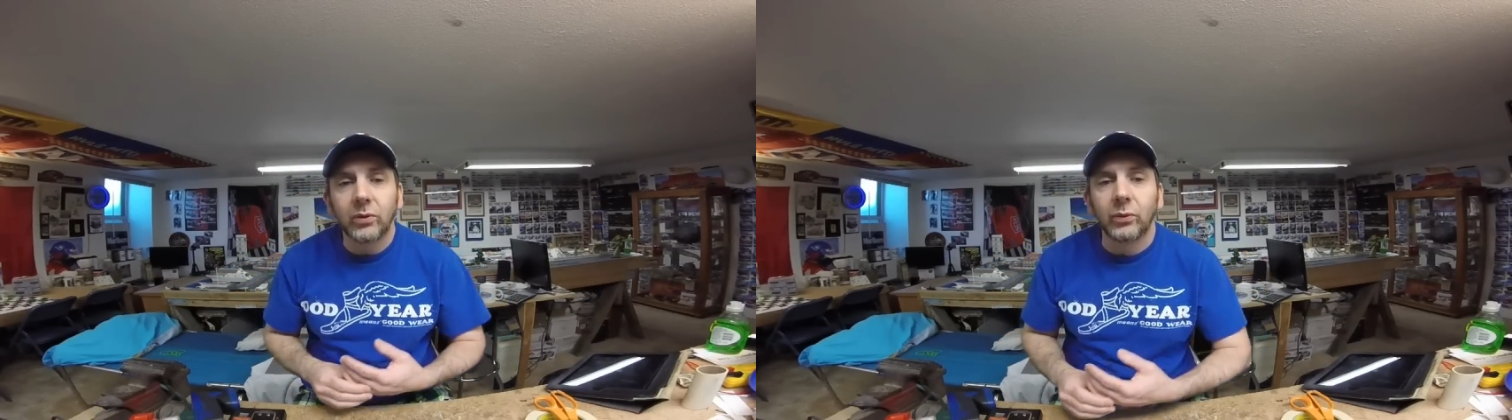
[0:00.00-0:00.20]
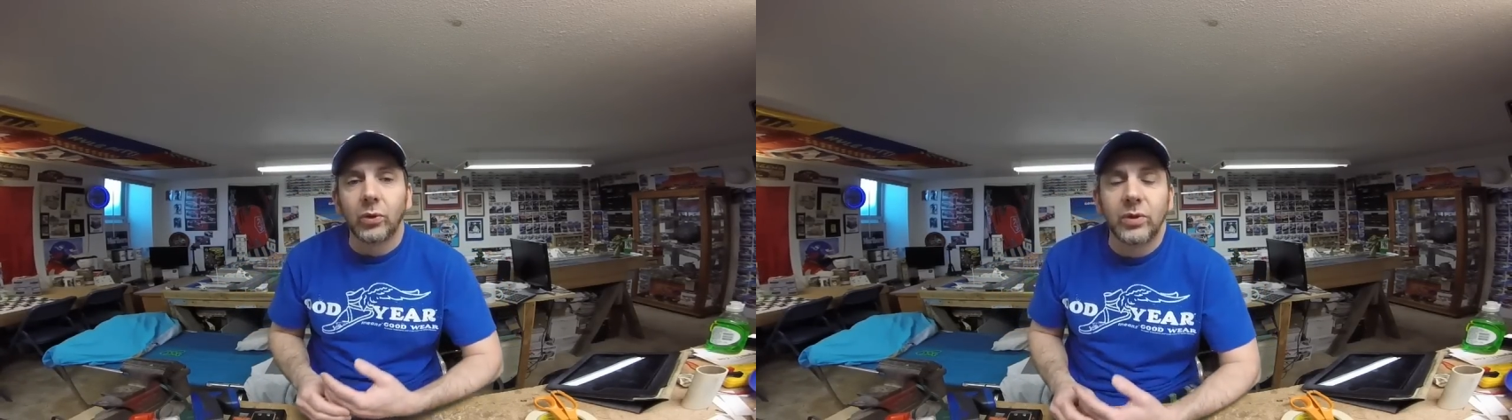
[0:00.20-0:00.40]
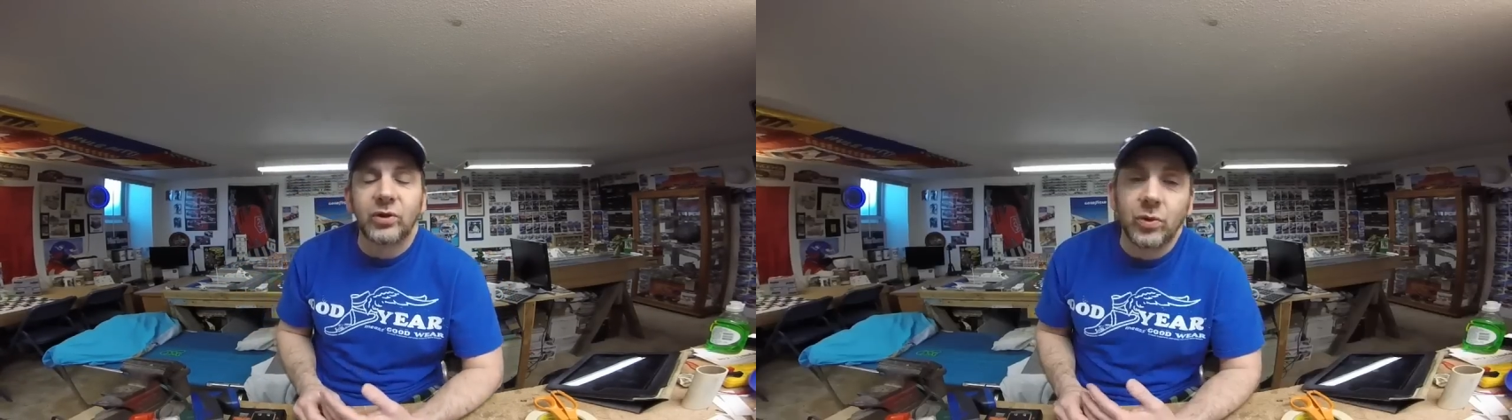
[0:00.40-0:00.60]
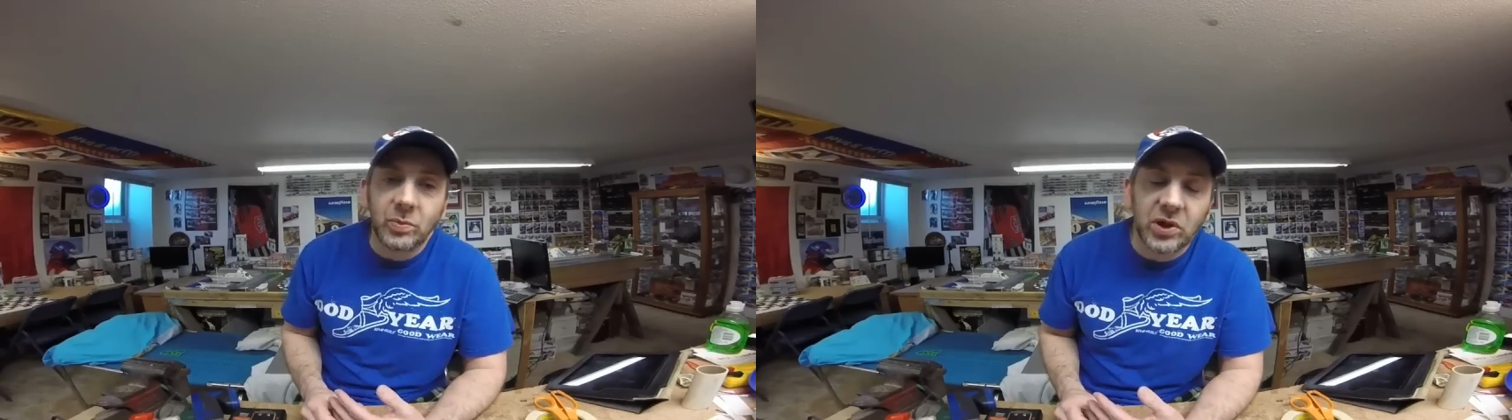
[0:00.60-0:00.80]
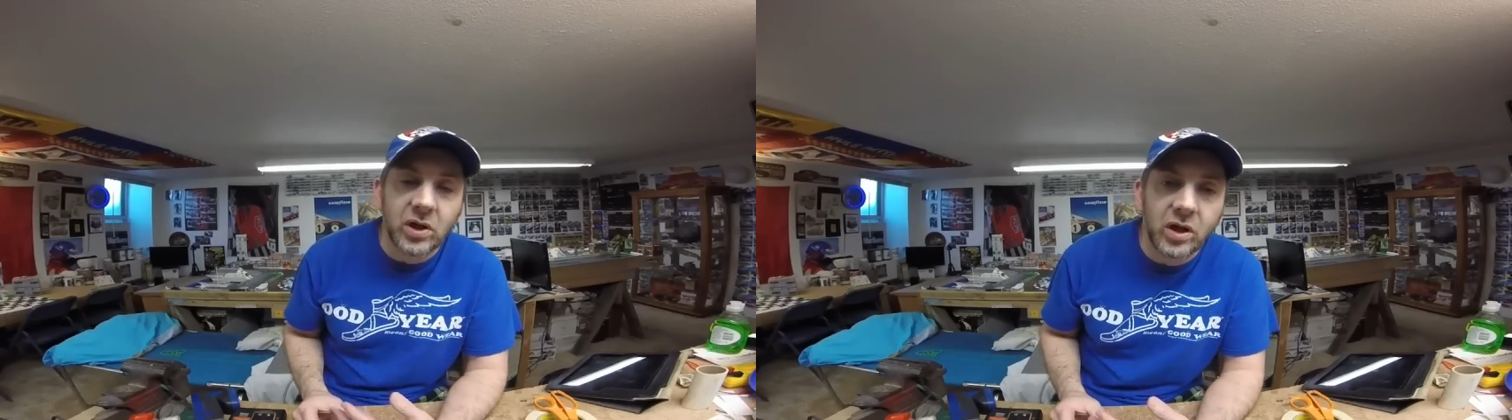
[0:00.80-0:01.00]
Road Race
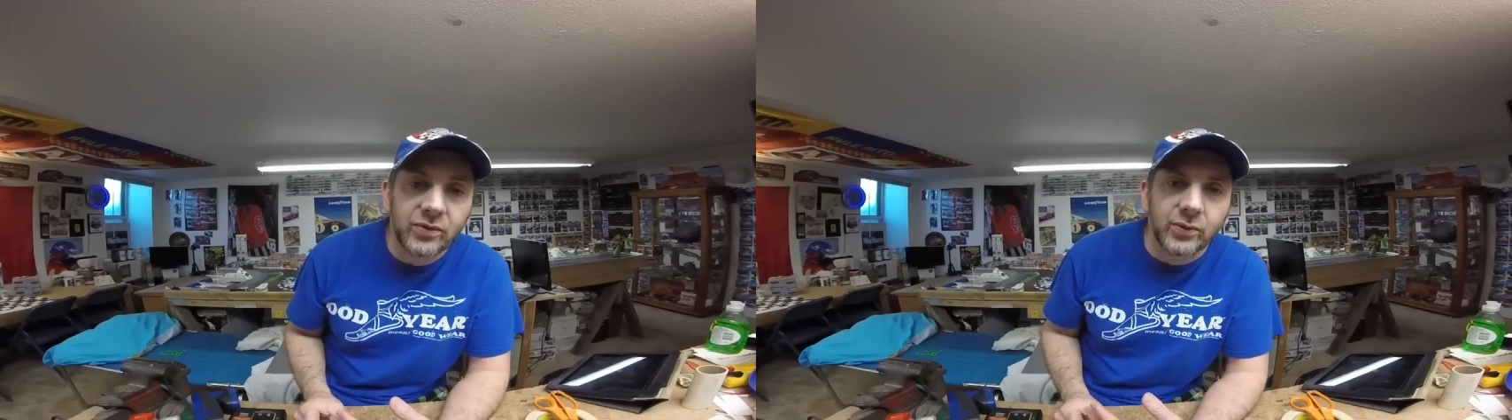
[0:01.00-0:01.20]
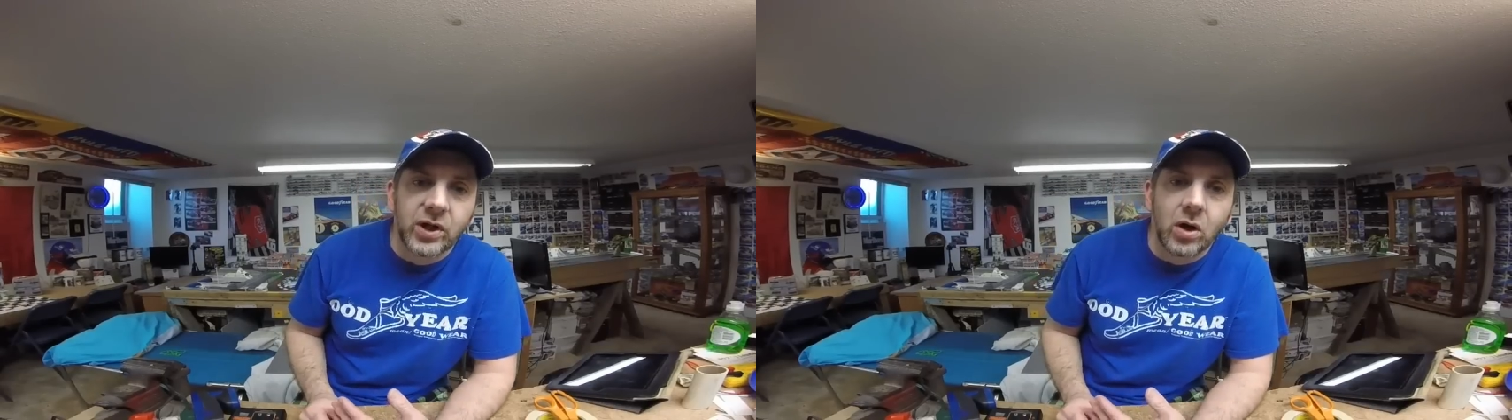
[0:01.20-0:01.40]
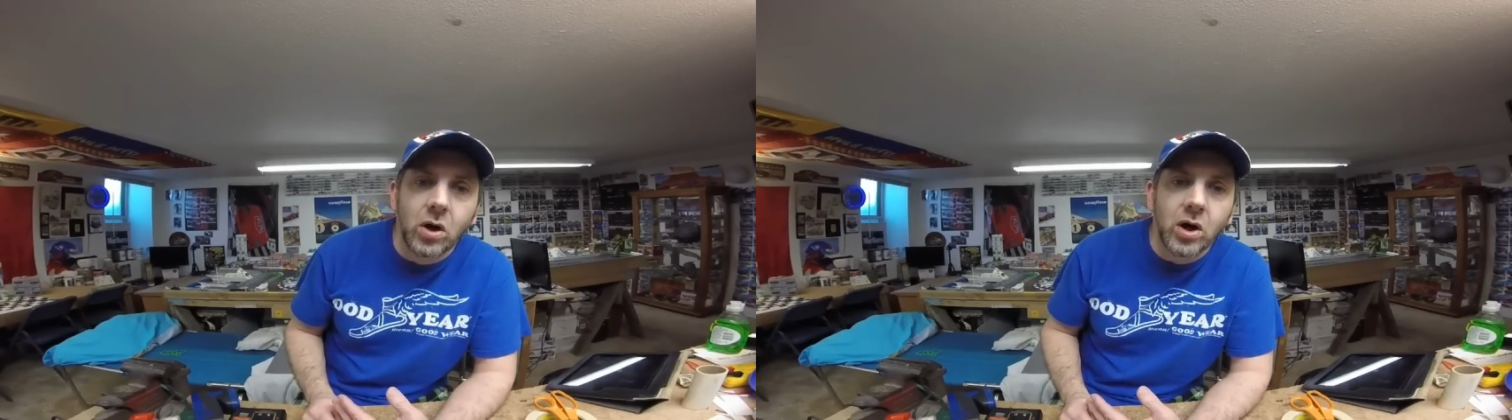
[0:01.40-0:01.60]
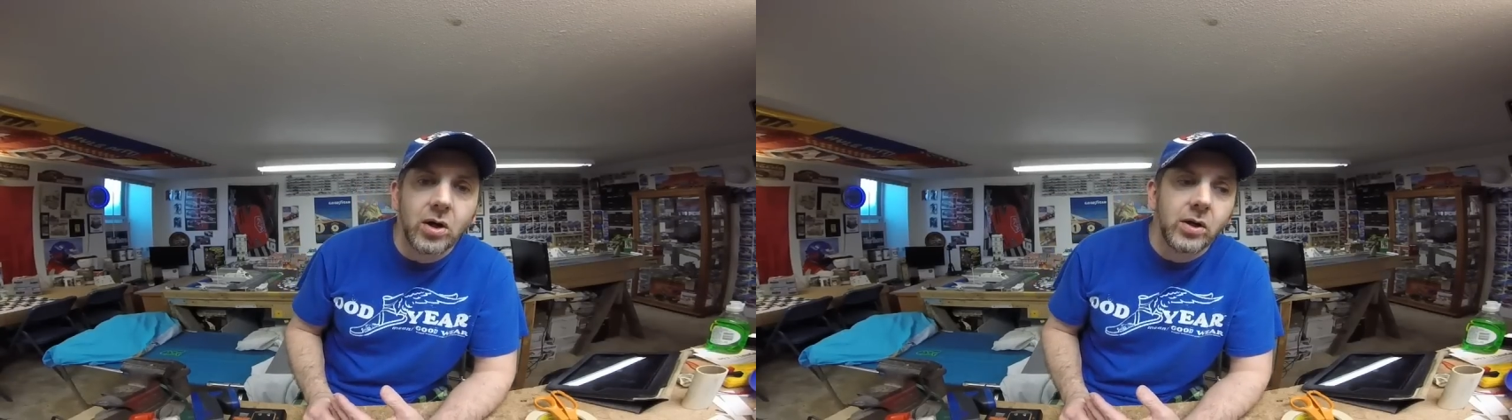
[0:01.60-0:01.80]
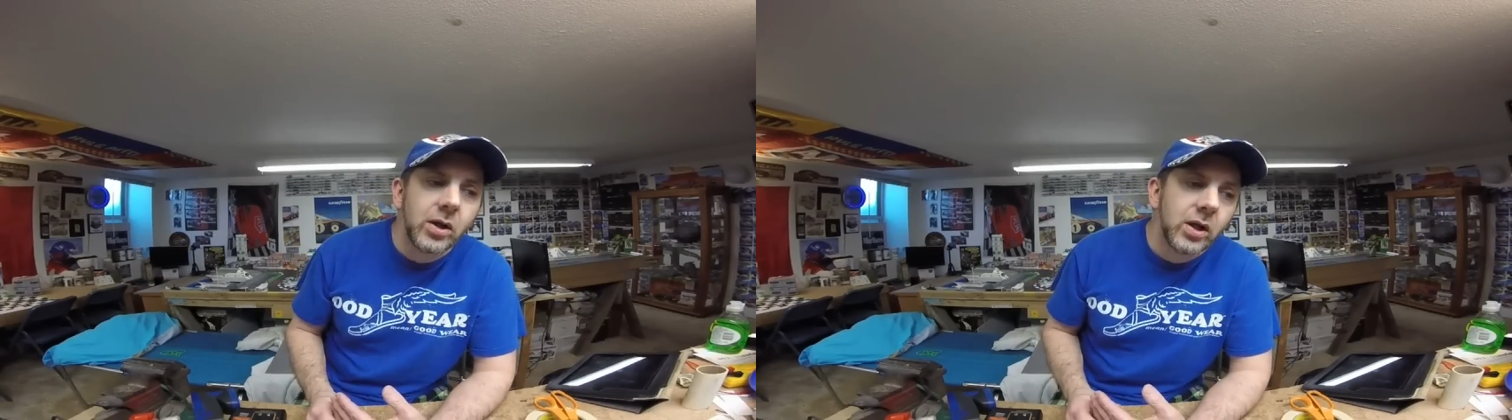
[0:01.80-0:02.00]
Replica 3R.